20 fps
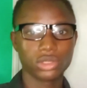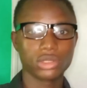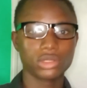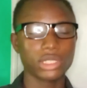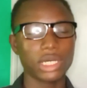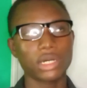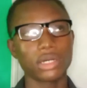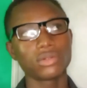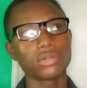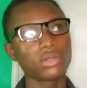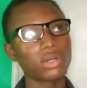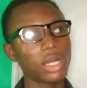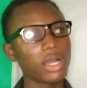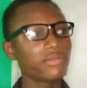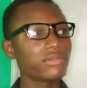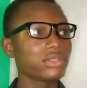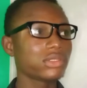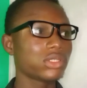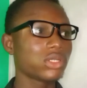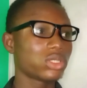Now,
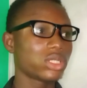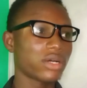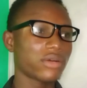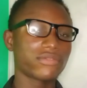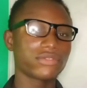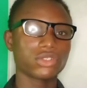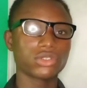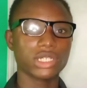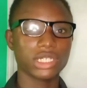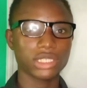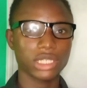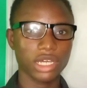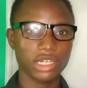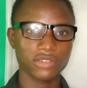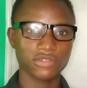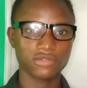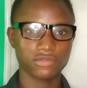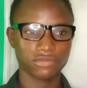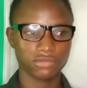every other video that I've